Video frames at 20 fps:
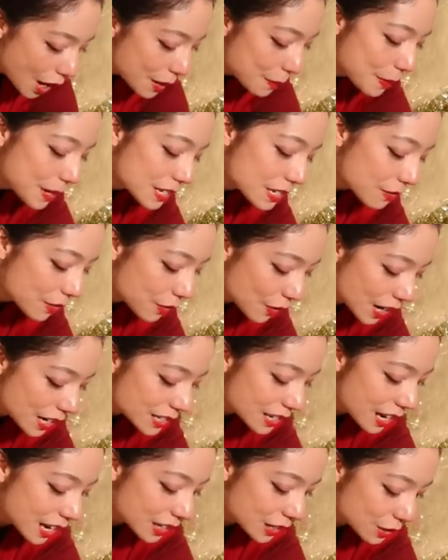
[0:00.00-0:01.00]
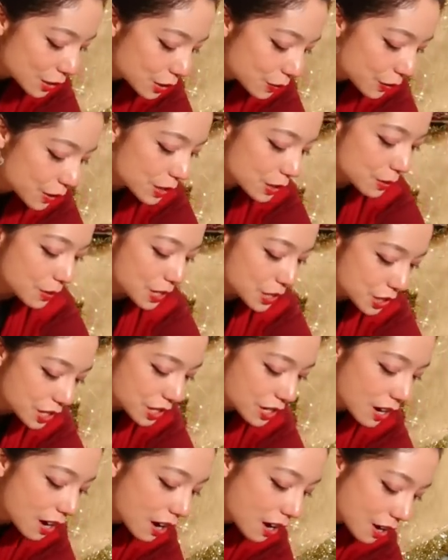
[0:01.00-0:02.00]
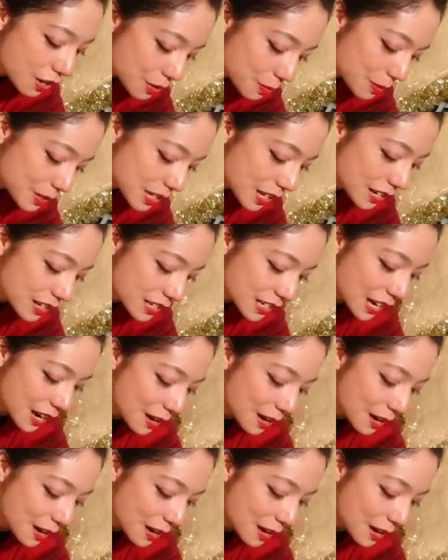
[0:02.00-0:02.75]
one piece of advice I use for this question 100% of the